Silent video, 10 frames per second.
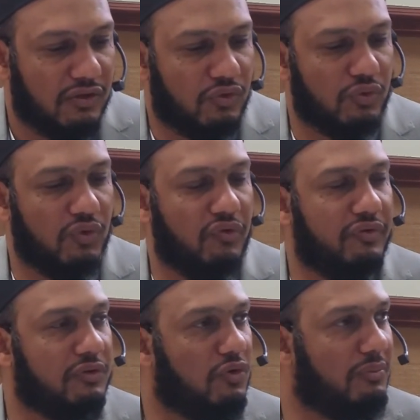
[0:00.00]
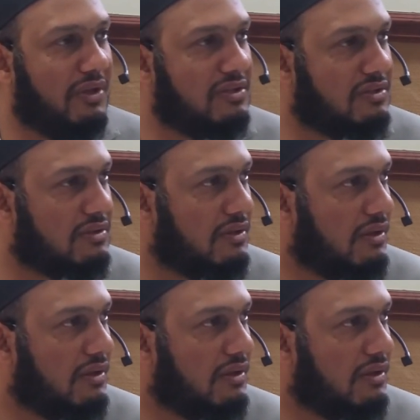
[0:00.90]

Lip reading: Yufidun means